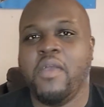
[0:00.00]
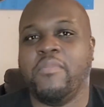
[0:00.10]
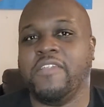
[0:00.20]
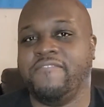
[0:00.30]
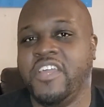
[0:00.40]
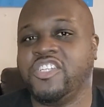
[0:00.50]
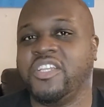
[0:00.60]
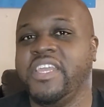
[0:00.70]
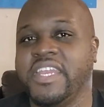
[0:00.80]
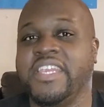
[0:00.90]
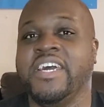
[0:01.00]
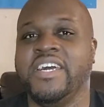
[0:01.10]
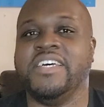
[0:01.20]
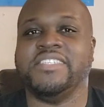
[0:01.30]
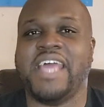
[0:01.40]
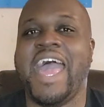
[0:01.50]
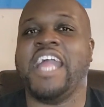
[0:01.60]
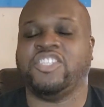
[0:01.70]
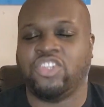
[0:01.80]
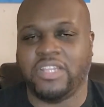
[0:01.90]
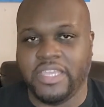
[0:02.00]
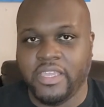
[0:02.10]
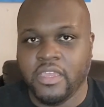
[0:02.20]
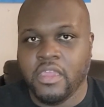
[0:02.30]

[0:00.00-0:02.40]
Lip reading: but eventually it does actually